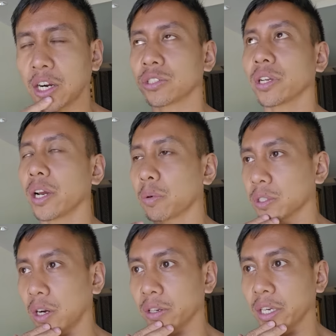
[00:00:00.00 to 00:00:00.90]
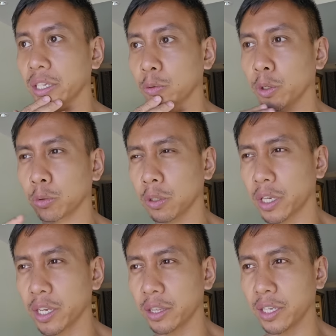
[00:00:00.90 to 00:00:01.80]
RJ and I were talking and we were
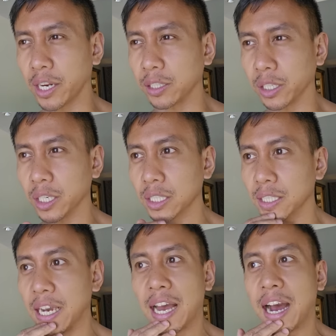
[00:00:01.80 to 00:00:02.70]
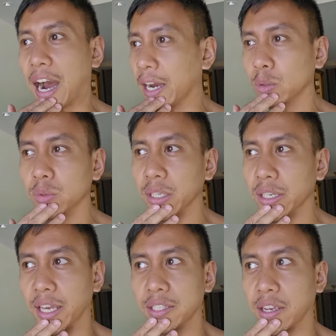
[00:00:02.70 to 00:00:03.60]
looking at the analytics. I don't
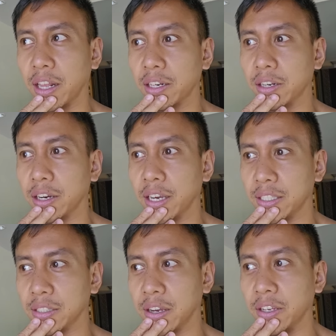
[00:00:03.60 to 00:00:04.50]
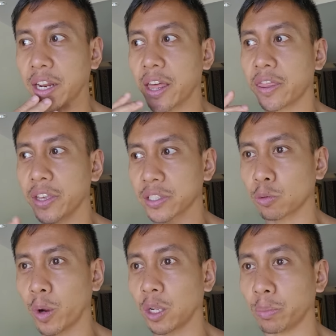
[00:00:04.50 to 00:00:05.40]
think ANTSCANADA has done this
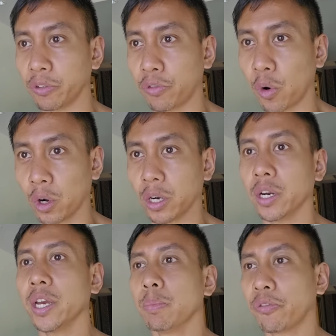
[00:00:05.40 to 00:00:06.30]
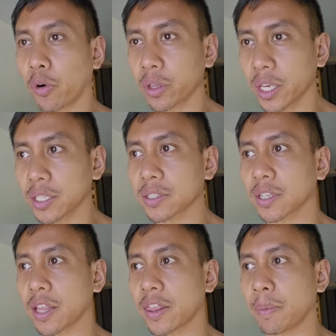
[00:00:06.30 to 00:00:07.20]
well before. Before
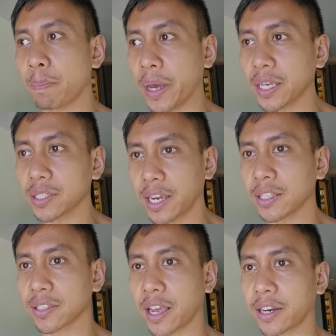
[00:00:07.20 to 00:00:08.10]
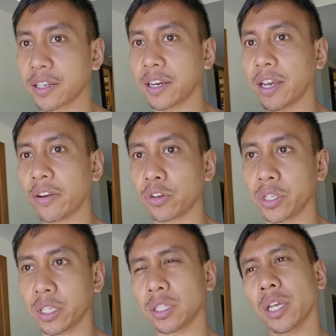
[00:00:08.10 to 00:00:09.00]
this, the best ANTSCANADA ever
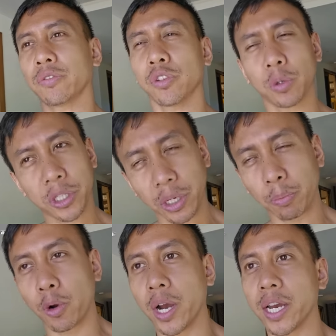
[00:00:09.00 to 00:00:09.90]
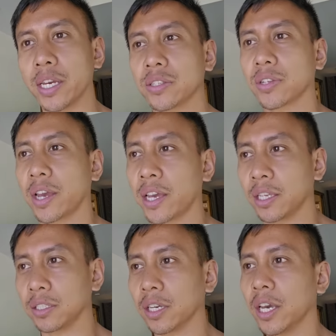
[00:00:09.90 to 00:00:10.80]
did, like viewership-wise
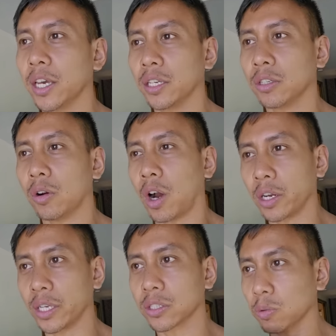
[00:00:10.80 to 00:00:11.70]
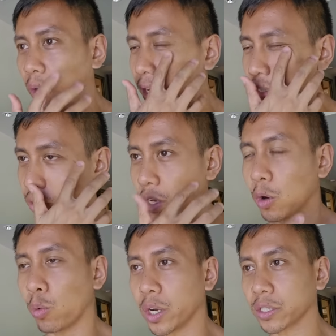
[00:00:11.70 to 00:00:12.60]
and, you know, audience-wise,
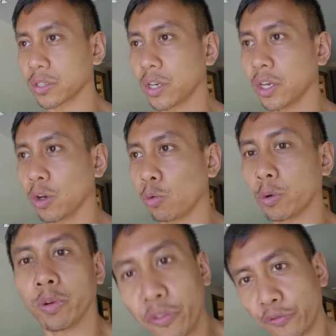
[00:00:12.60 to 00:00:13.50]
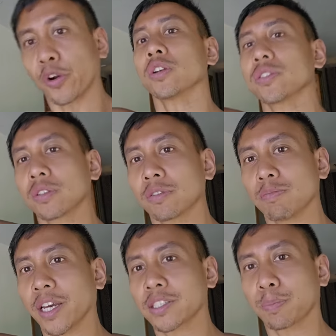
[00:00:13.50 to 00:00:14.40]
was when we first
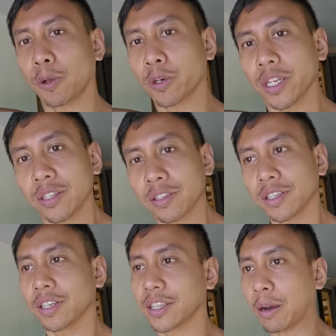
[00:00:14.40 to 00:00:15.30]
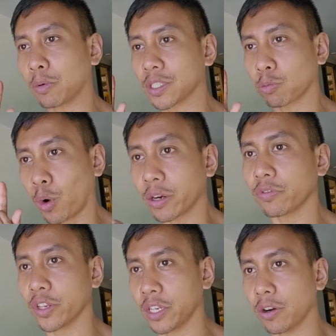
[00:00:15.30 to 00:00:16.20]
exploded. That was one
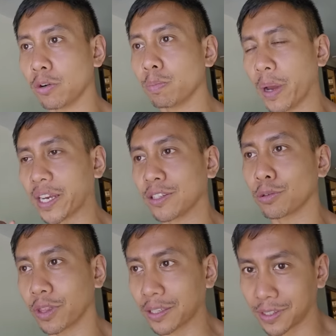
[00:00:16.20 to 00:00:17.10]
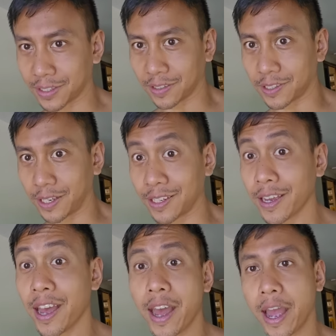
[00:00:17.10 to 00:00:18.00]
video back in 2016.
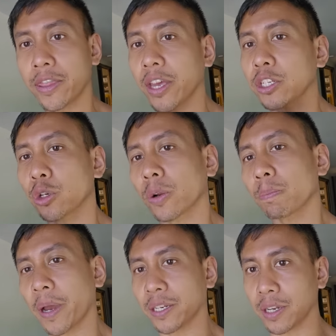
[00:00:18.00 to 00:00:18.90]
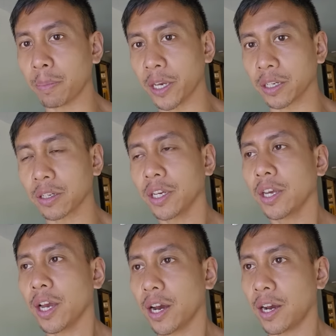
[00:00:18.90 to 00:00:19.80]
And then during pandemic,
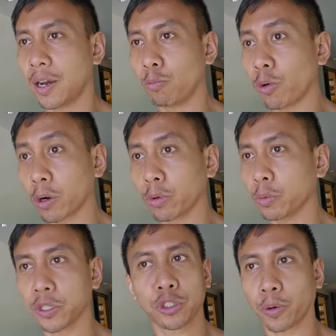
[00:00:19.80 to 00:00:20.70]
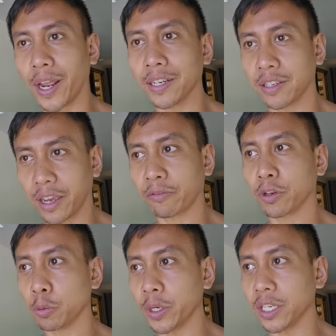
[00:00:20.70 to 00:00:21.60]
where we would trend
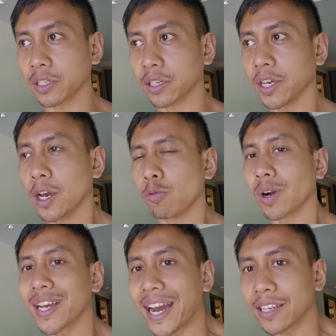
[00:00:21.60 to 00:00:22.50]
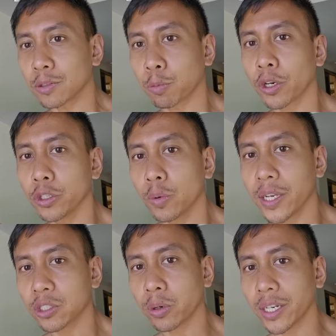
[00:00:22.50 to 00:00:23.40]
every week. Well, guys, we're
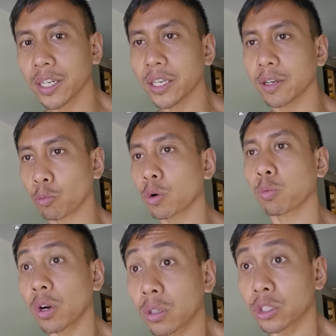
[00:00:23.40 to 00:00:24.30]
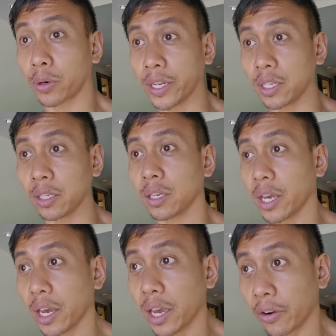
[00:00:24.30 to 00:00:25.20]
US trending, we're world trending
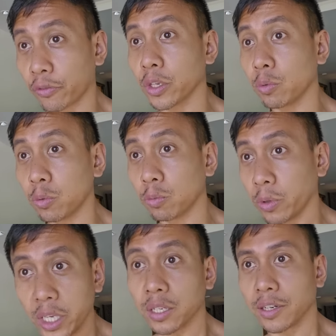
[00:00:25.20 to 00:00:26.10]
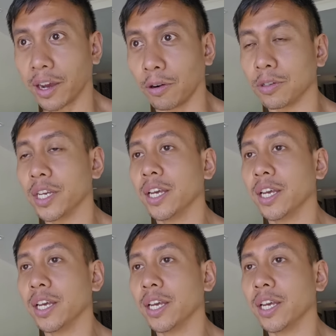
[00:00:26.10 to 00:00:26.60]
every week now.